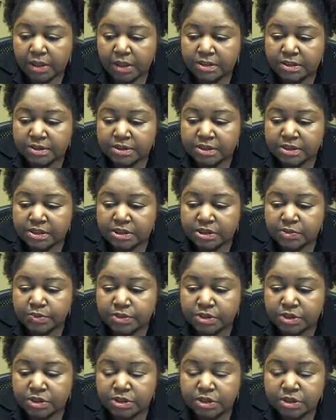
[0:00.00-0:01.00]
Is this
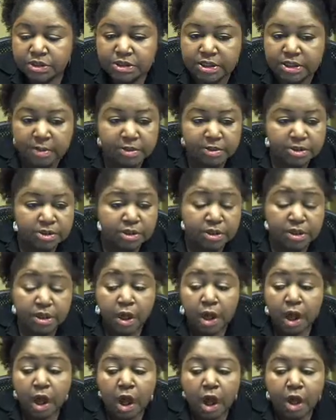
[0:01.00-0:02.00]
potentially damaging?
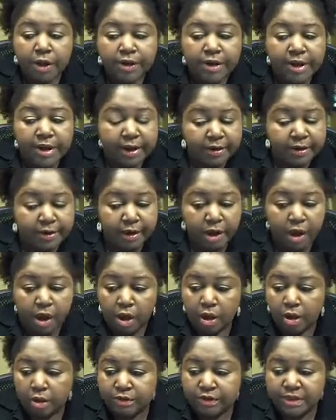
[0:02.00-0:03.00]
Not at
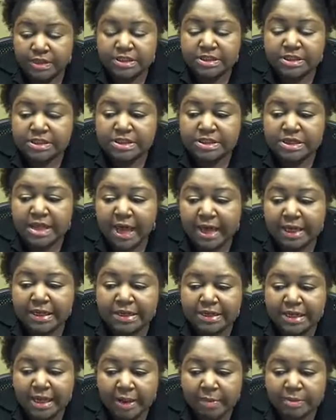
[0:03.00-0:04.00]
all. This is
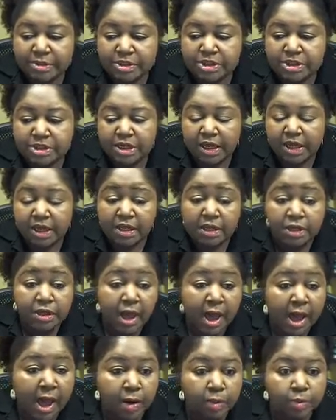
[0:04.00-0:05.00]
not damaging, and
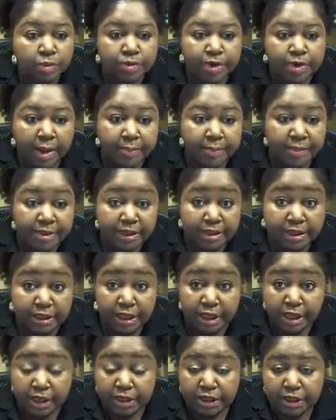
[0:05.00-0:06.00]
I will not
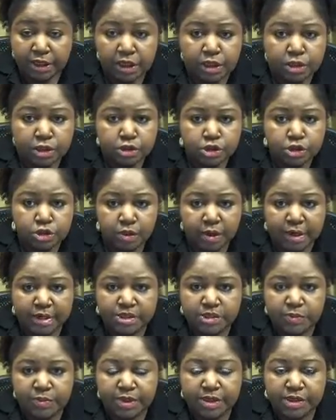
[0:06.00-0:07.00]
begin to try to
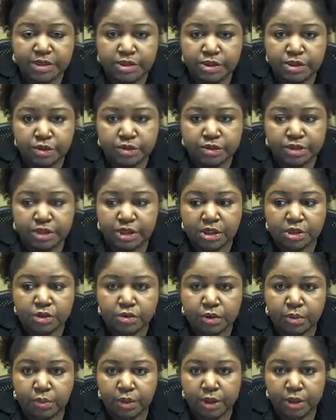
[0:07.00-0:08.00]
speak into your
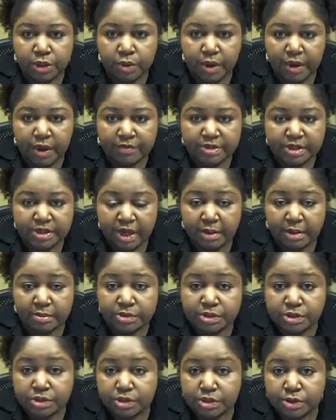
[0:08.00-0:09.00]
schedule and what you have time
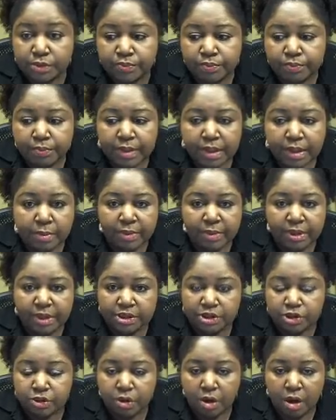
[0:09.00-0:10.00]
to do.
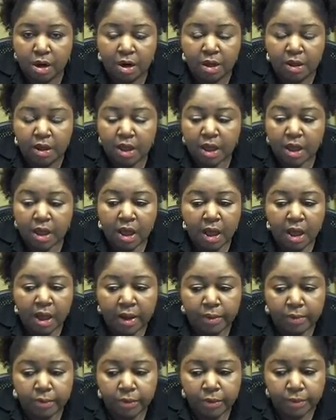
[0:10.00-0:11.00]
Bless your heart.
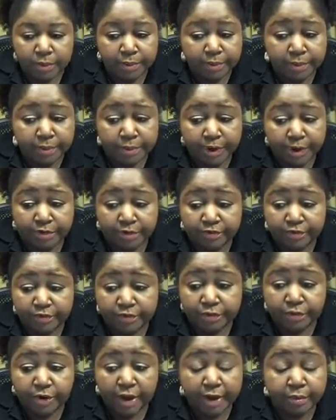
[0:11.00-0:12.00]
I will be praying for
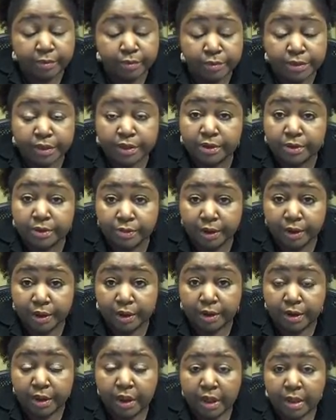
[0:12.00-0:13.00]
you. I really
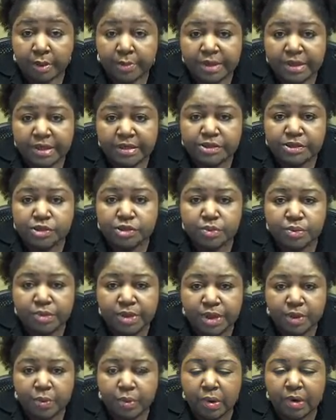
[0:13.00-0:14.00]
will, because you
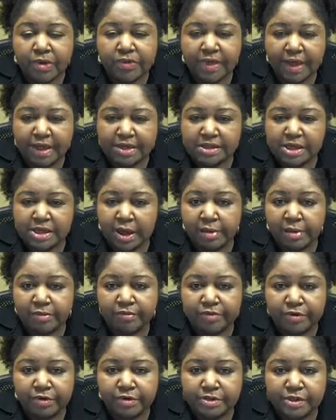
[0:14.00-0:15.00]
really want that time
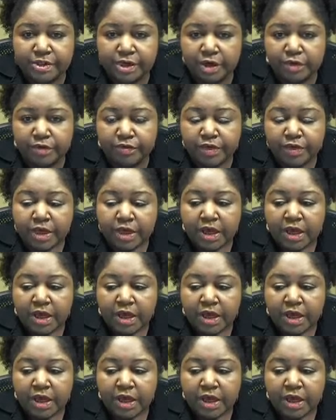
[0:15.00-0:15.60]
for yourself.